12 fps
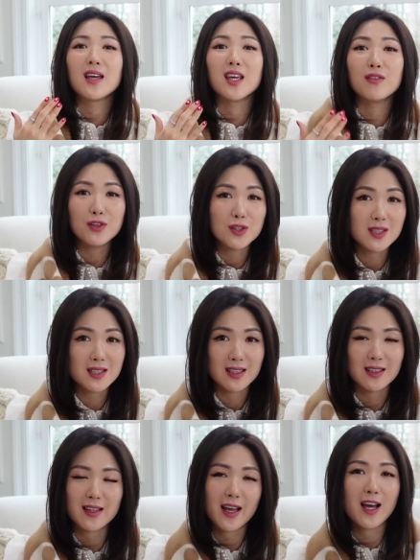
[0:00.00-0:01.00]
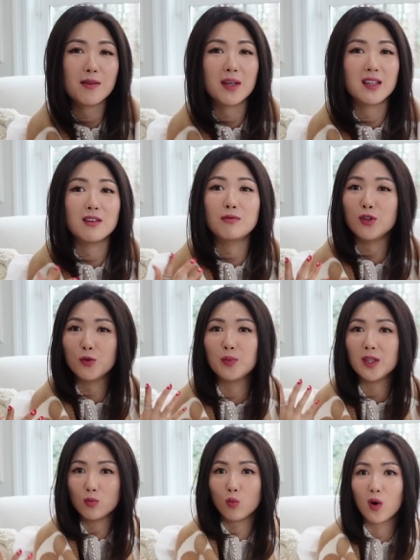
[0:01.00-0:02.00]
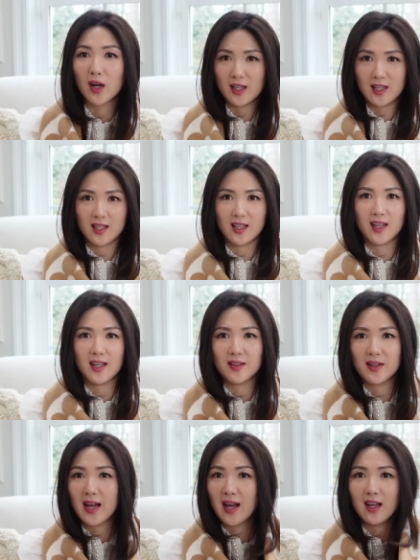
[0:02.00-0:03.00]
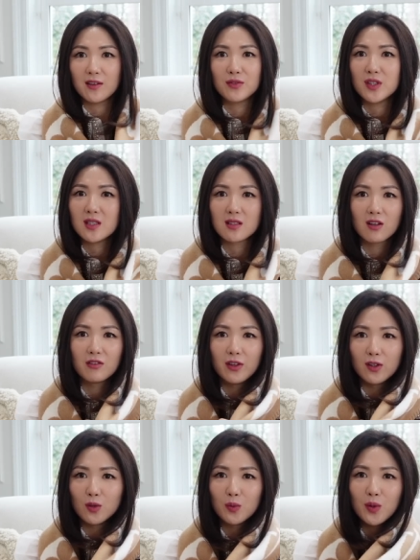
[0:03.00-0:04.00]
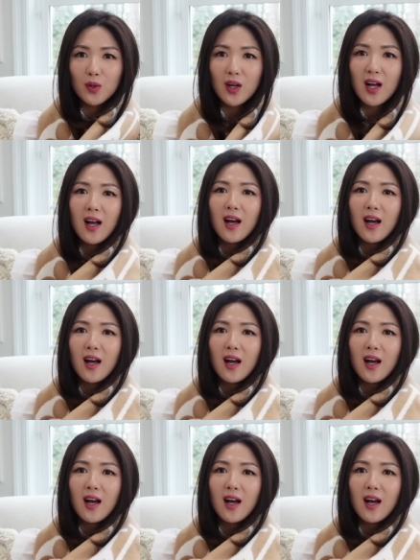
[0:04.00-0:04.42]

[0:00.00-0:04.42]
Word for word: if you see them and if you've been wanting it, uh, if these are available,